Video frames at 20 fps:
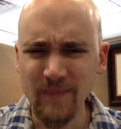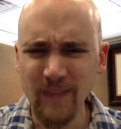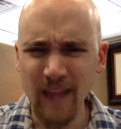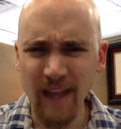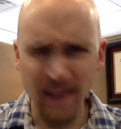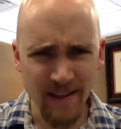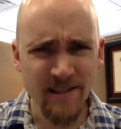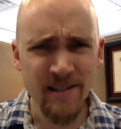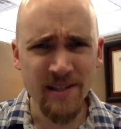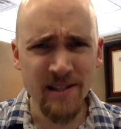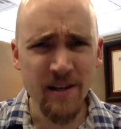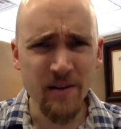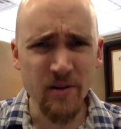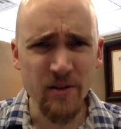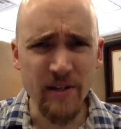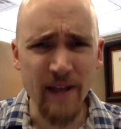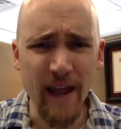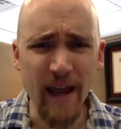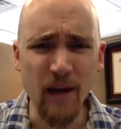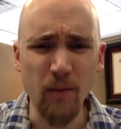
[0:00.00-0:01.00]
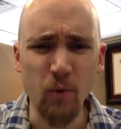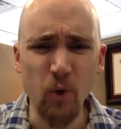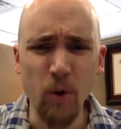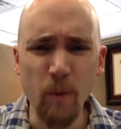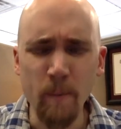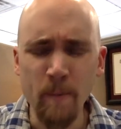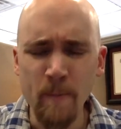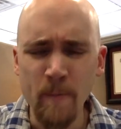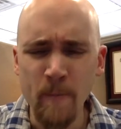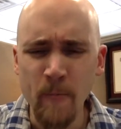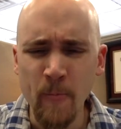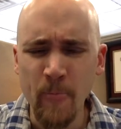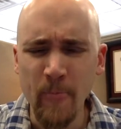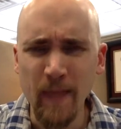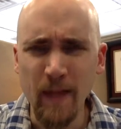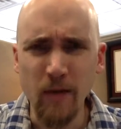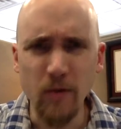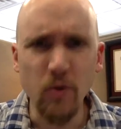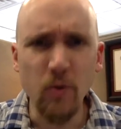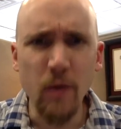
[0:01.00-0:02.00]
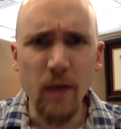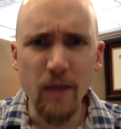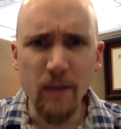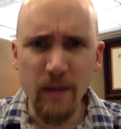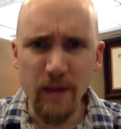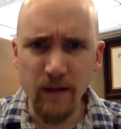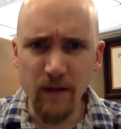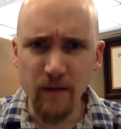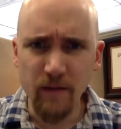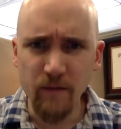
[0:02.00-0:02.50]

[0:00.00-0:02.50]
And this is understandable. You know, you may be